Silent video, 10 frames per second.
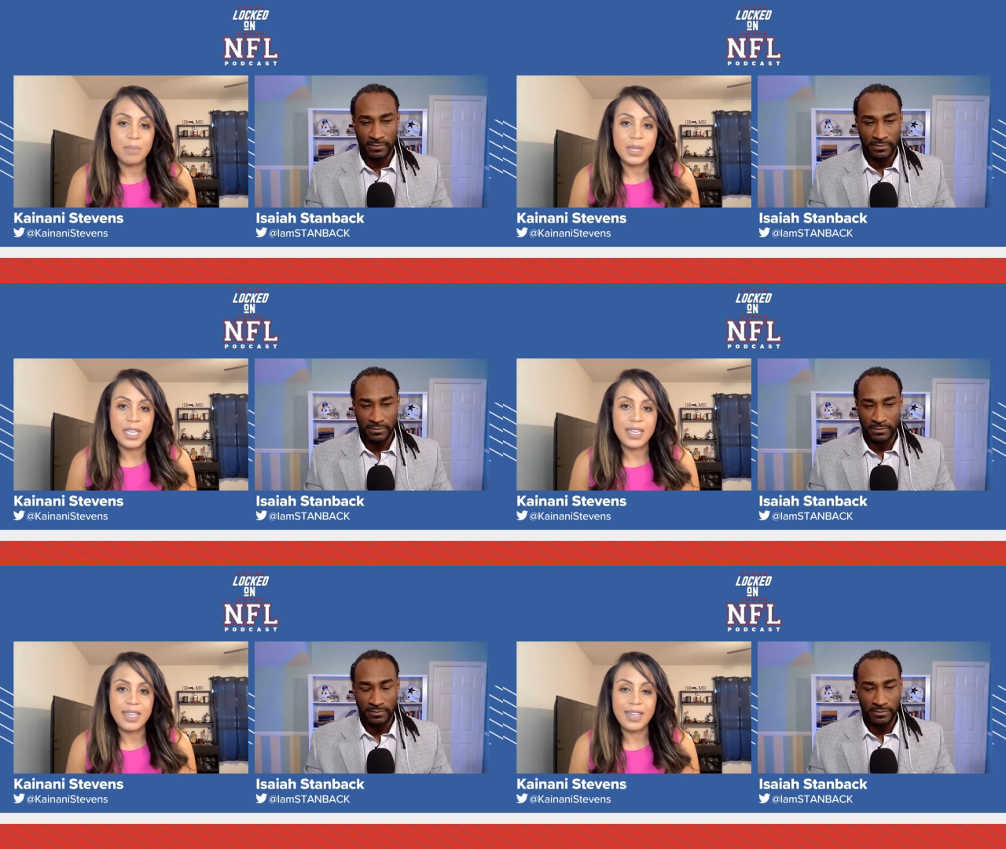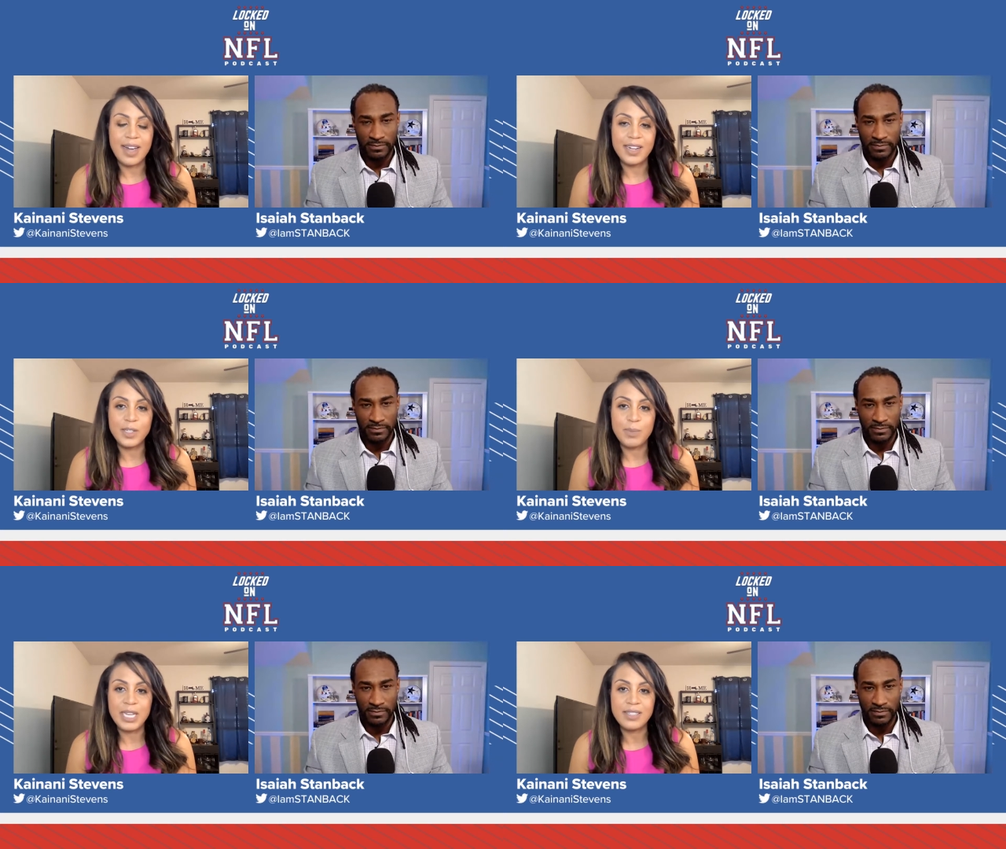Speaker 1: He got
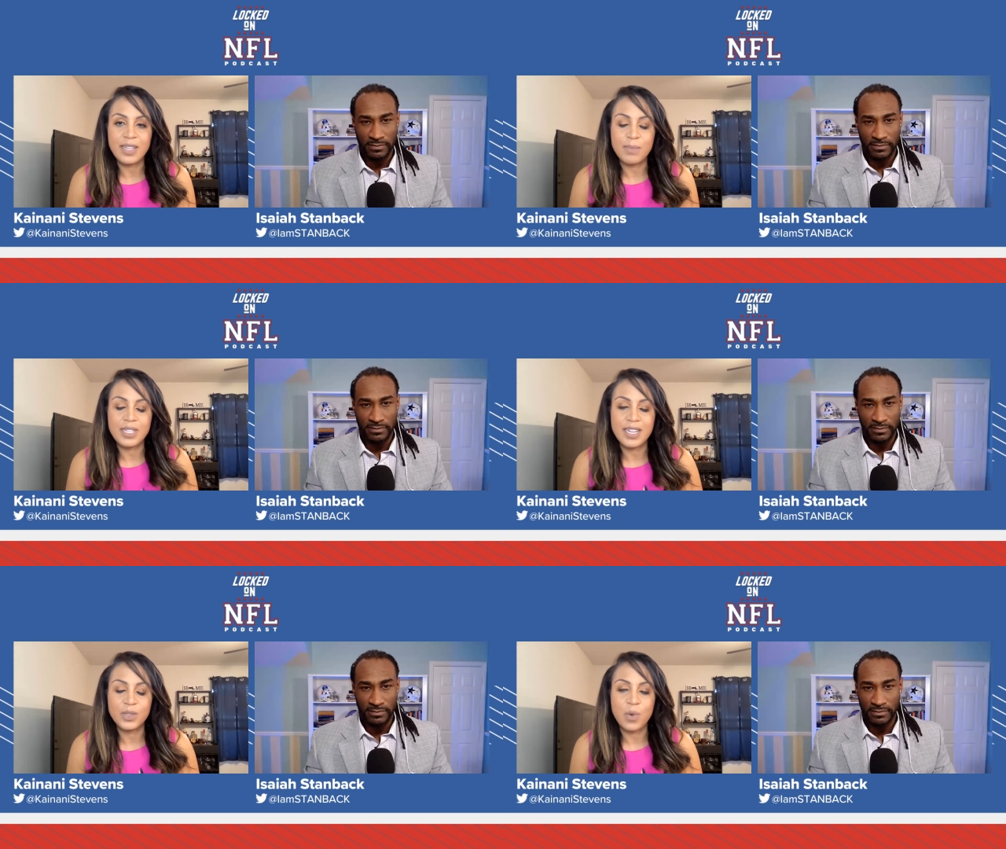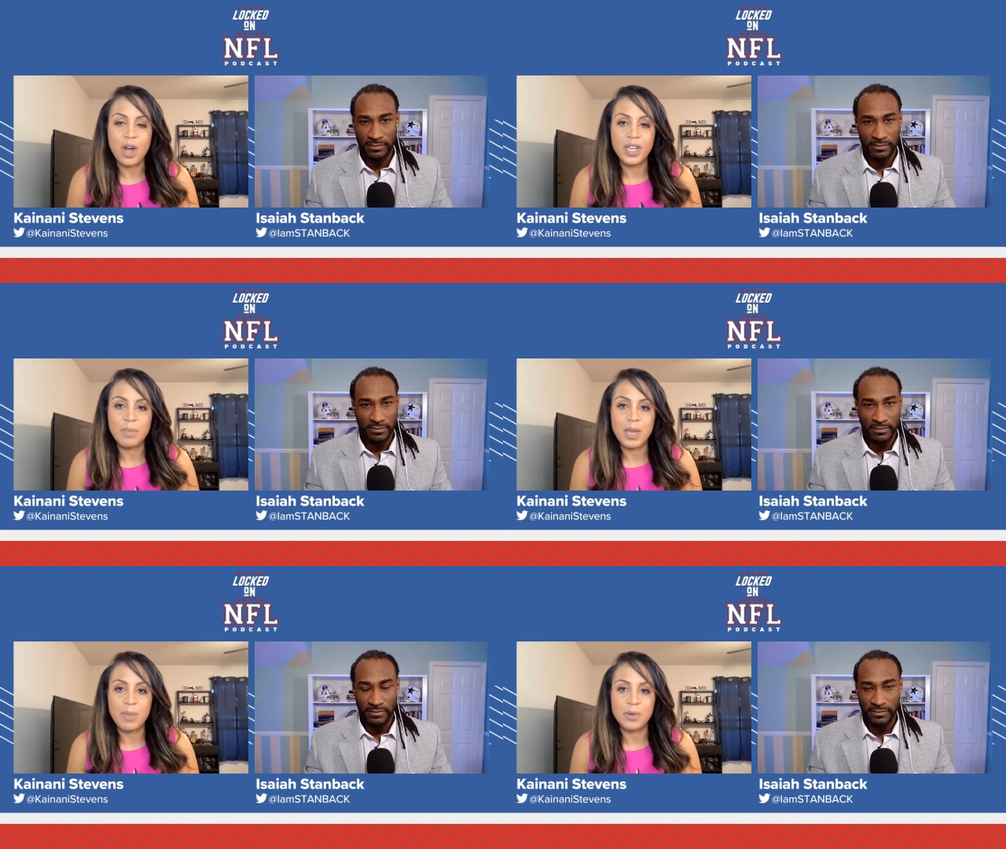his pink slip. He's got his
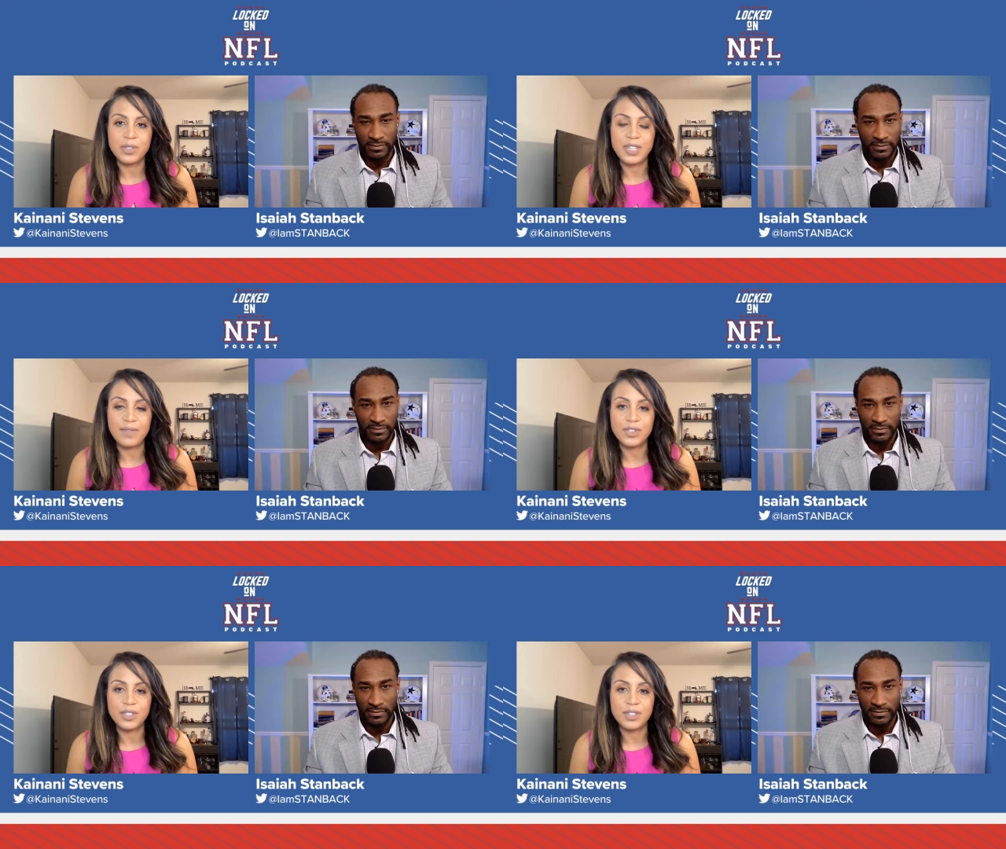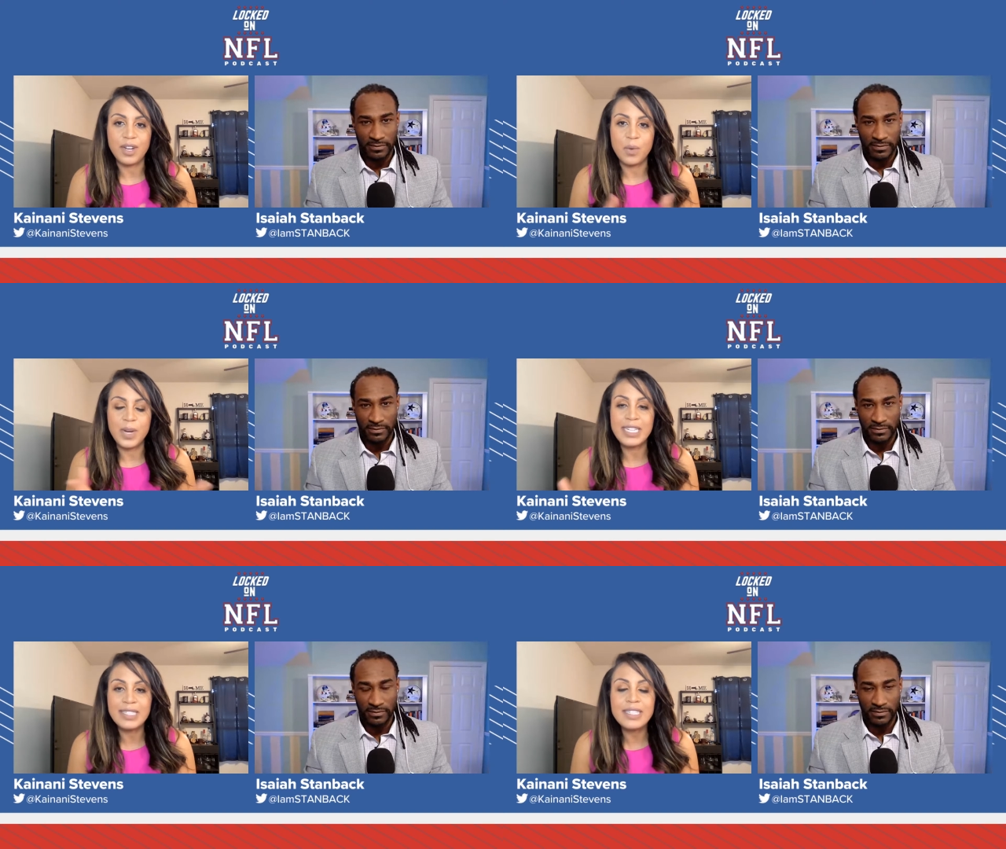walking papers after a
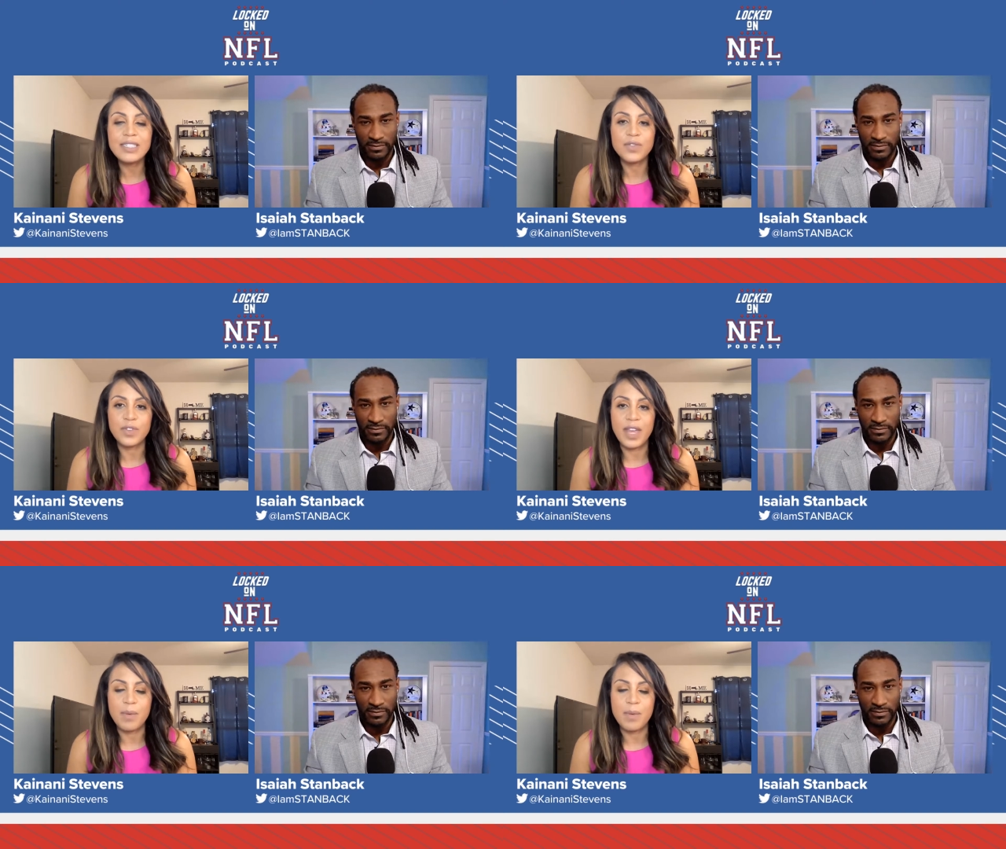winning season for them.